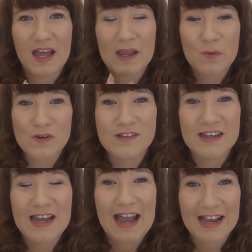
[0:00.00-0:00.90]
it
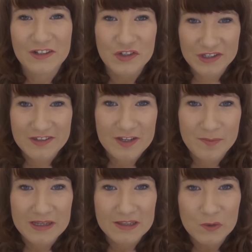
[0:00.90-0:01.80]
wasn't actually
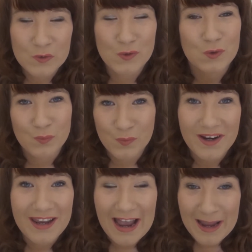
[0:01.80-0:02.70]
TB though, don't
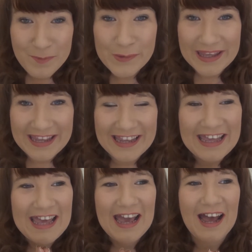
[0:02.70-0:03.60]
worry, I'm okay.
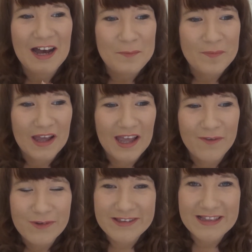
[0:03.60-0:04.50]

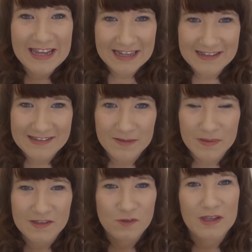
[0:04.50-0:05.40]
It was latent
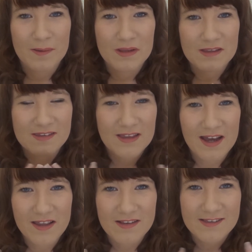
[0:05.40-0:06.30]
TB, so that means
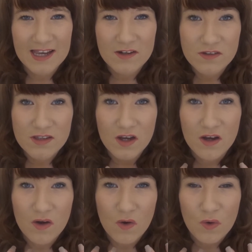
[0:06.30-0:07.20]
that the cells
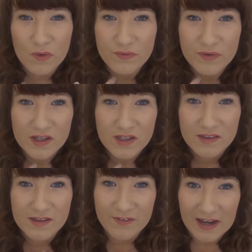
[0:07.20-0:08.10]
of
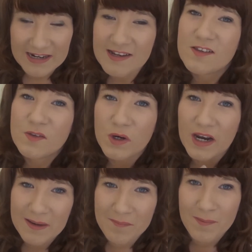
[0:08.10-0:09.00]
the virus were
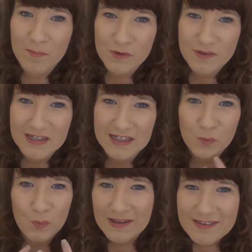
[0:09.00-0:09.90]
in my
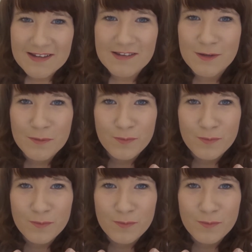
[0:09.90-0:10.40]
body waiting to